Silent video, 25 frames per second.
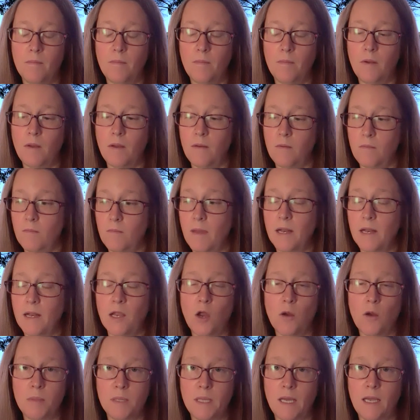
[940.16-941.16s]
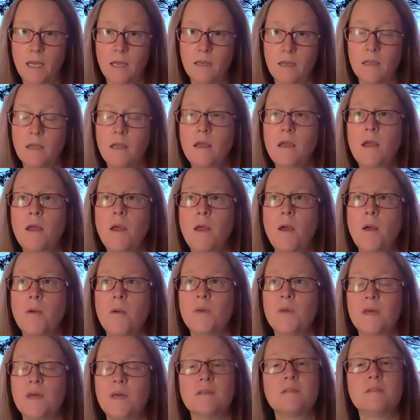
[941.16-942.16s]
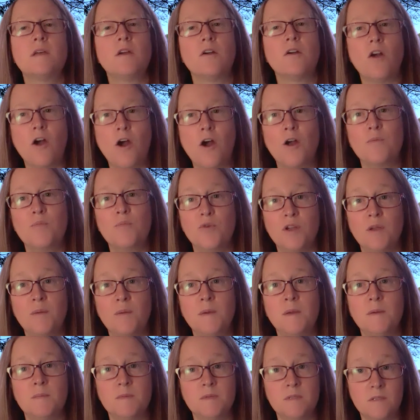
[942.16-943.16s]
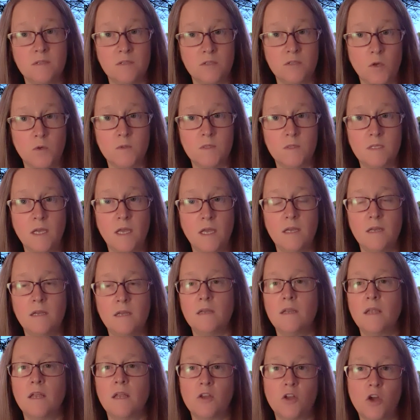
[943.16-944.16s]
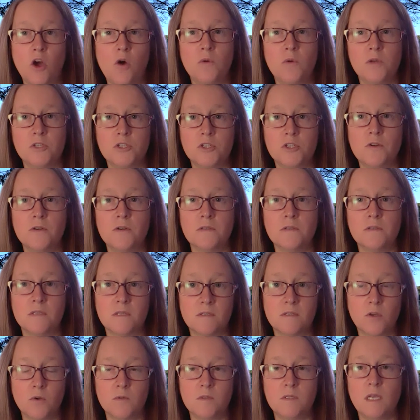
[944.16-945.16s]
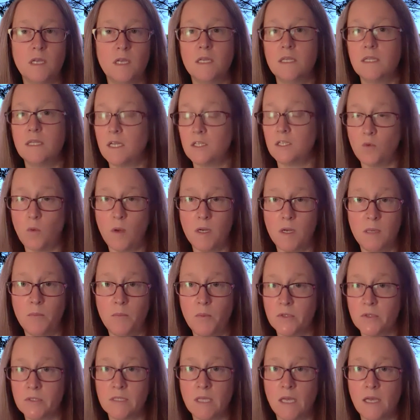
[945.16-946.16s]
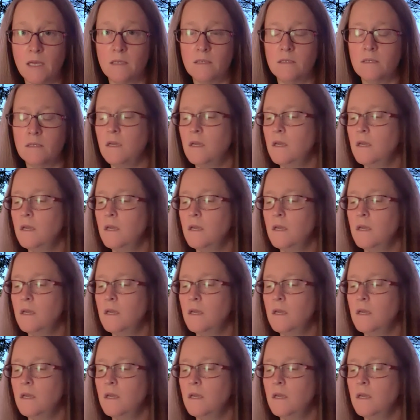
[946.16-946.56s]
Medicare plan, because there are premiums associated and coinsurance associated at 20%.